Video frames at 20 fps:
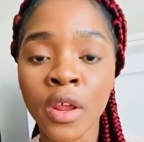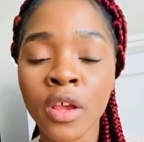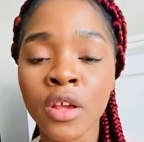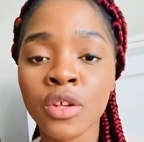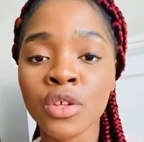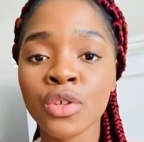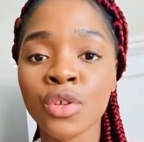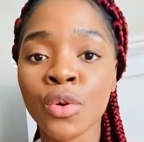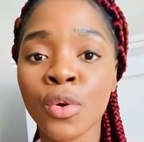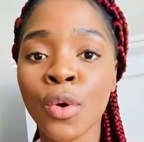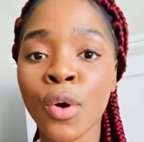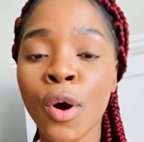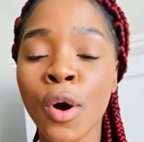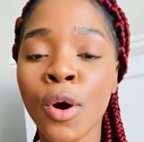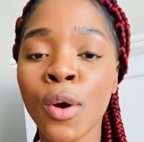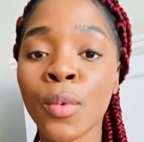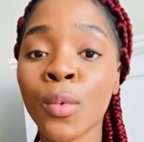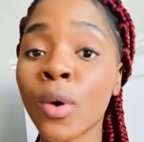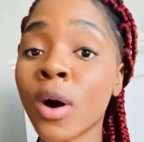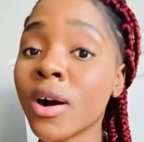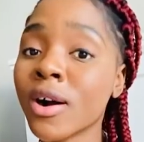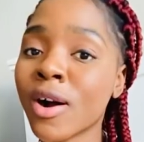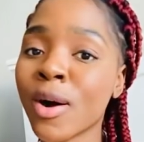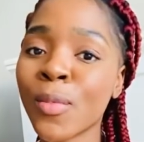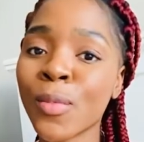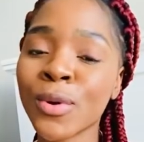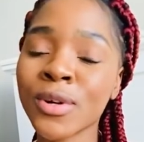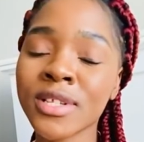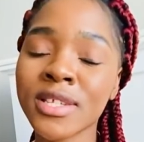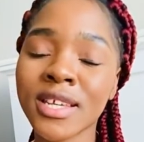So, um, welcome
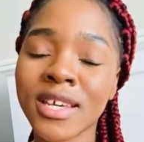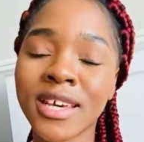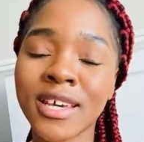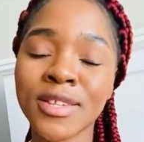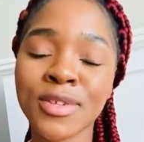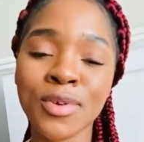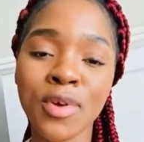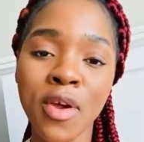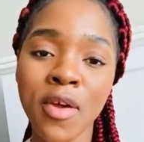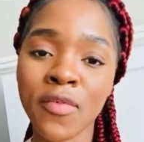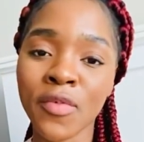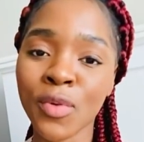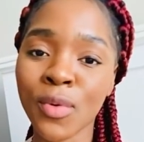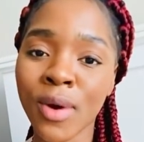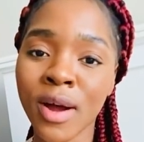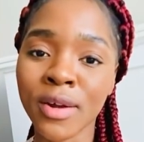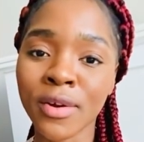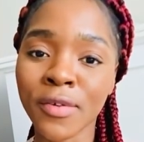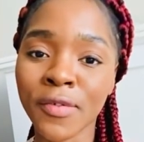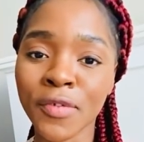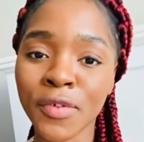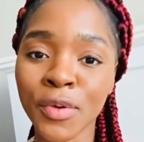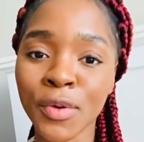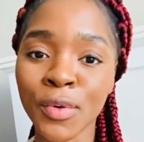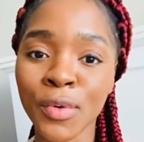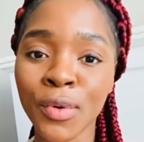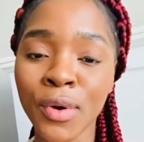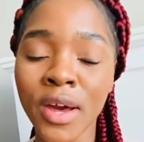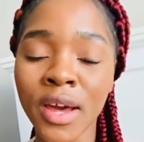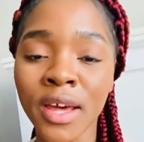once again to every one of
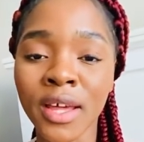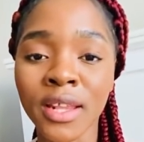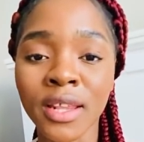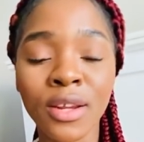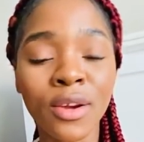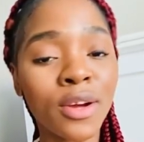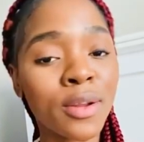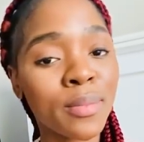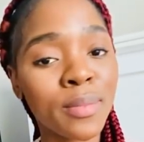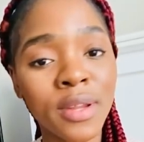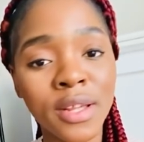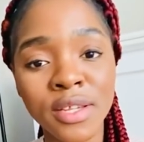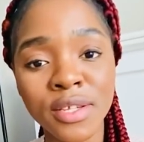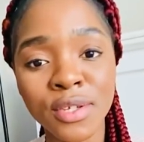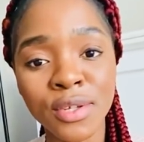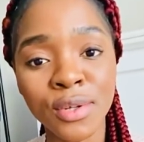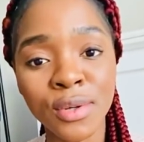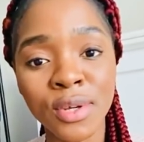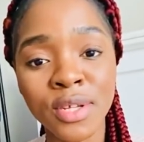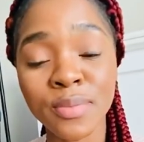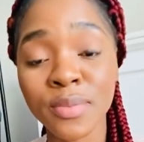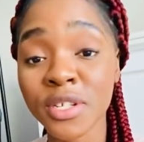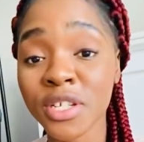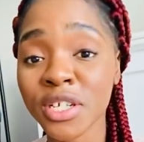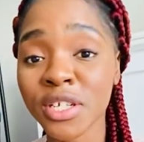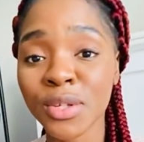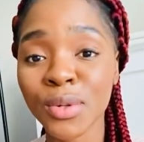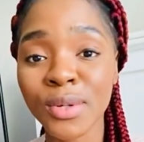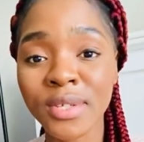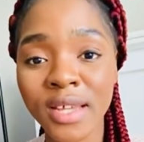you, and God bless you, especially
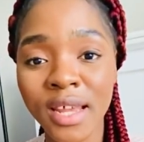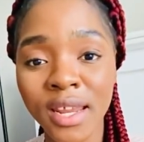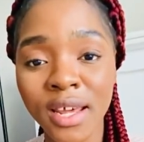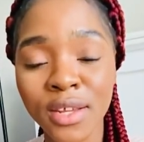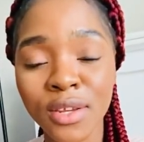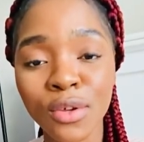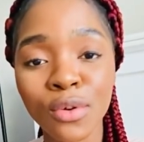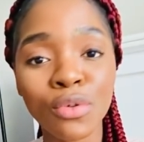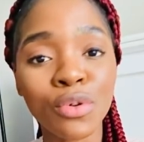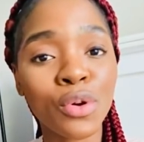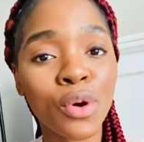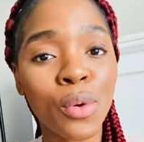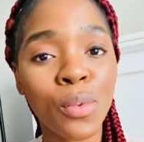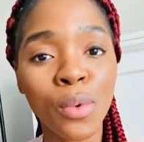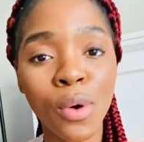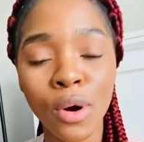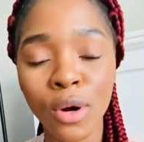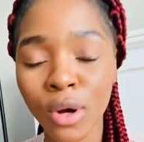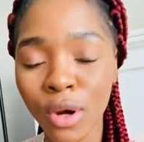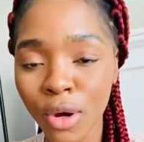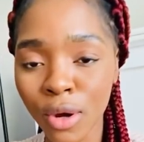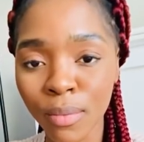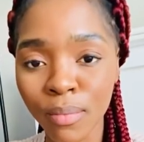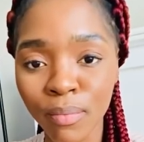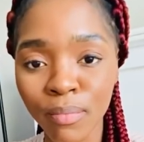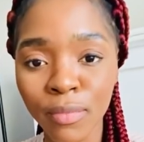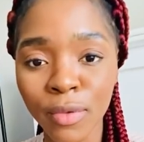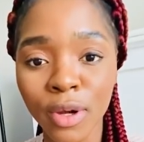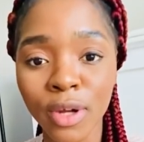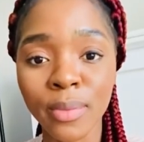those that are new. You're welcome.
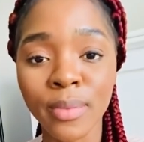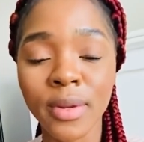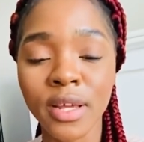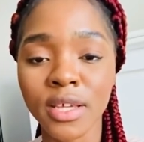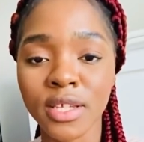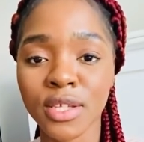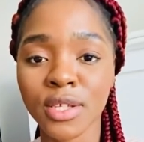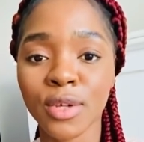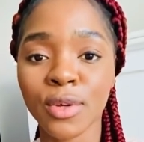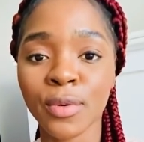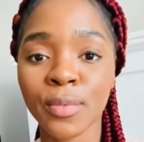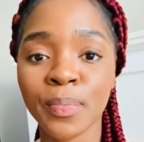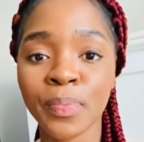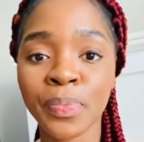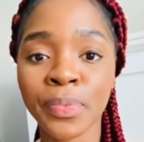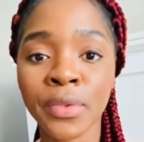God bless you.